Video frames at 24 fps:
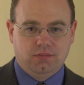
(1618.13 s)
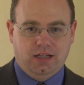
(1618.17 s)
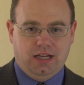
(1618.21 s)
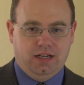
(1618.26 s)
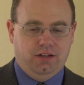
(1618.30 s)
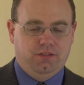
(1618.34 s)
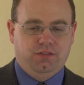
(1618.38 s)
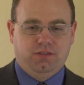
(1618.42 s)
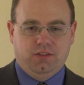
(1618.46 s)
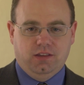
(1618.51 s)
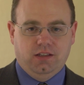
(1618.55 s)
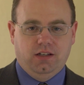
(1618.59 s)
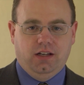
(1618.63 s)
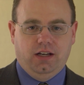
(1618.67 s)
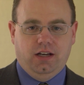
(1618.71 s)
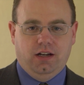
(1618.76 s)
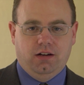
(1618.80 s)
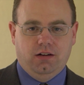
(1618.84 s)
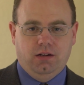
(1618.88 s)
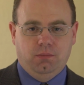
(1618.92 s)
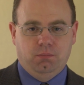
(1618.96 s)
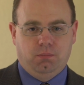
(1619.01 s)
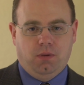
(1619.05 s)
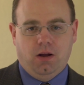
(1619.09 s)
out of thin
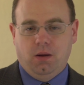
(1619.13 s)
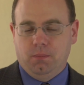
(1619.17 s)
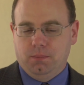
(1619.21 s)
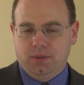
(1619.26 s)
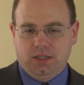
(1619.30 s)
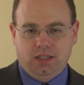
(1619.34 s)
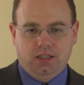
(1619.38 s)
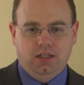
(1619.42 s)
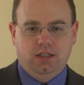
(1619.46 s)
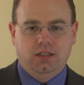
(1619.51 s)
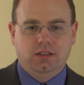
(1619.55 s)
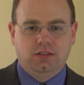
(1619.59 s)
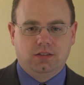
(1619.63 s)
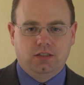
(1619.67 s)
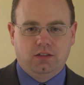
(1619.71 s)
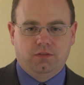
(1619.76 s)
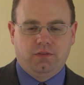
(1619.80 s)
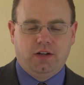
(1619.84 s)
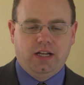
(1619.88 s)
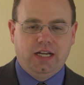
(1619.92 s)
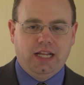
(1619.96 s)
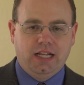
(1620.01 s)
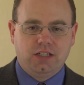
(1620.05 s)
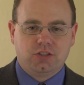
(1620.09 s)
air and pumping it into
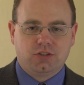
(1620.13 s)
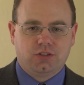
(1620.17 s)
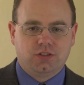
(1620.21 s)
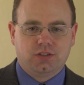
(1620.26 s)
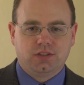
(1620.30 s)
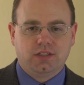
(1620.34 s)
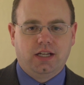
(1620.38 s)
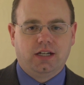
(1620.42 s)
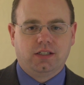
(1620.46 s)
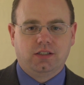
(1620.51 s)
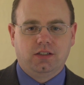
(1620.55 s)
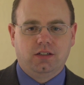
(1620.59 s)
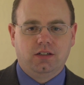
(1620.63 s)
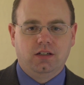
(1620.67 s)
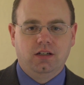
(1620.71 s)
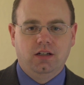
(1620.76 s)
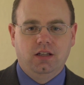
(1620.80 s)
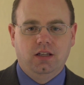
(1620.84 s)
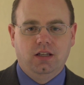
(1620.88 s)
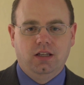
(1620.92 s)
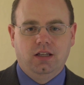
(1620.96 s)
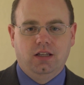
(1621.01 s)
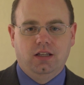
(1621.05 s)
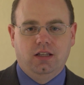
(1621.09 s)
the financial
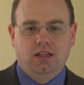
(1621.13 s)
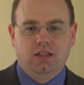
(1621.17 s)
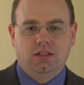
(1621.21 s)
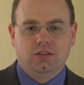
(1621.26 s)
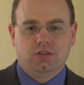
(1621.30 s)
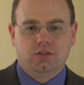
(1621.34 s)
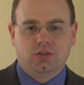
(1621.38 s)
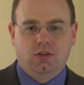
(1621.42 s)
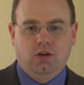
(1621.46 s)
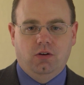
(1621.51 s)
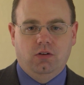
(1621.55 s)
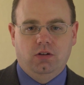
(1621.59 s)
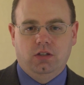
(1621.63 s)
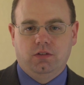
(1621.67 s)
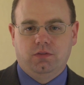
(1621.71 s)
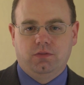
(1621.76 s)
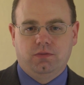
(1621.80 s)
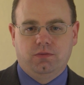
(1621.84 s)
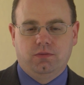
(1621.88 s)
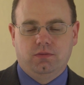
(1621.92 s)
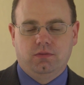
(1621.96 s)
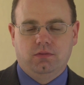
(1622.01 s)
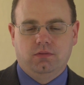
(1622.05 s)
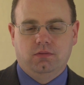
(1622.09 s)
sector. So
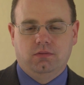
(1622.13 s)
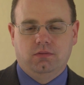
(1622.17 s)
if,